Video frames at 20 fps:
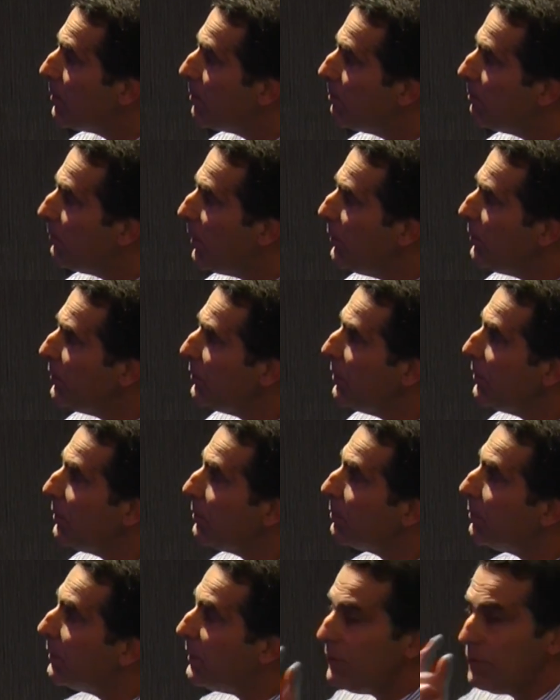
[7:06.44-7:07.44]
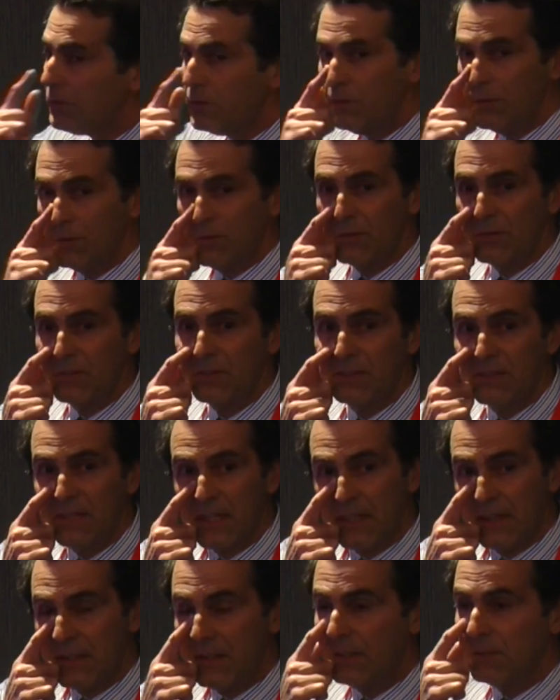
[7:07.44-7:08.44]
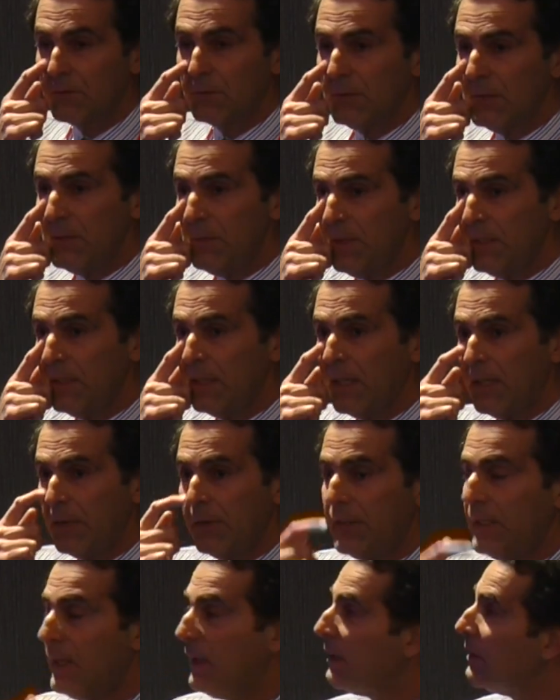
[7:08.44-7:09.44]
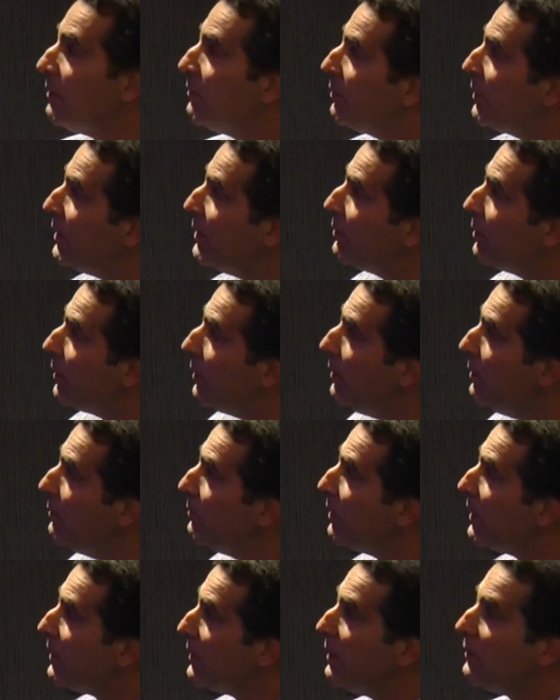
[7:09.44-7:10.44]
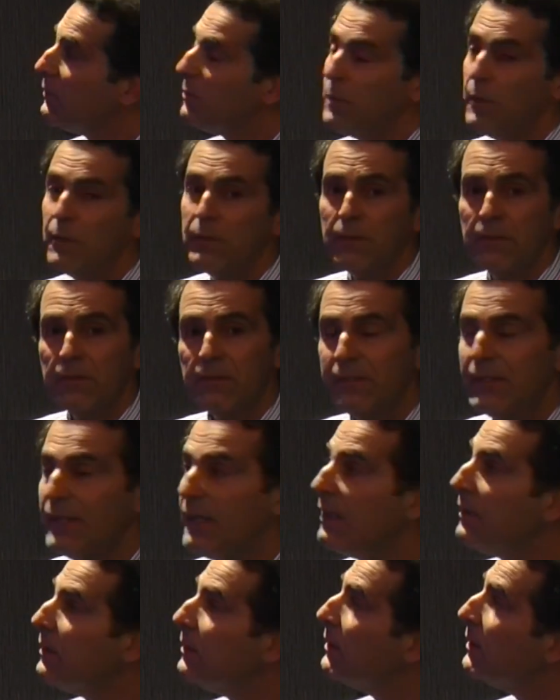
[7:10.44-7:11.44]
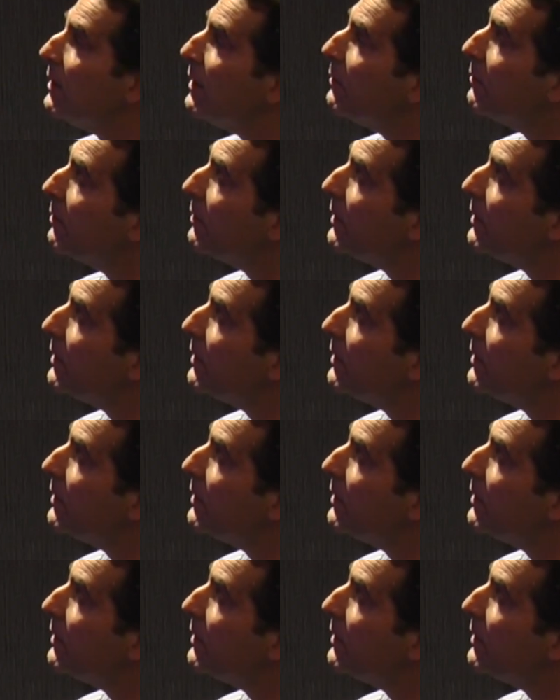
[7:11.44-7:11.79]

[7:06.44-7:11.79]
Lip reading: Most of the research to date has really been carried out in vitro. In fact, that's where it started, in